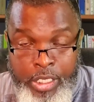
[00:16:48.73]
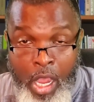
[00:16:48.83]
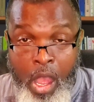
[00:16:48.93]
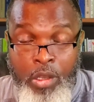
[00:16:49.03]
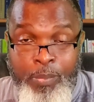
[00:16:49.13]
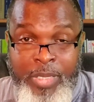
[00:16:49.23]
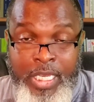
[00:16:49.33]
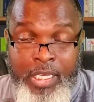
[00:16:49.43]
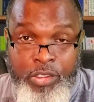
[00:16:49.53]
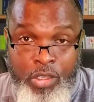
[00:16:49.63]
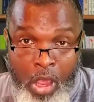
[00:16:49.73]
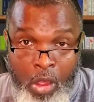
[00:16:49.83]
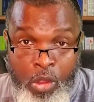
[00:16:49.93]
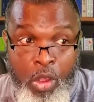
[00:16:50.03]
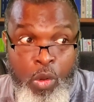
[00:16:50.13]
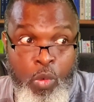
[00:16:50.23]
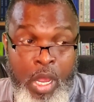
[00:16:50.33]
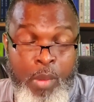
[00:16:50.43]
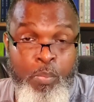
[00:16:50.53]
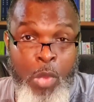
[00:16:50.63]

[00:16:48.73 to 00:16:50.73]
Y'all being taught what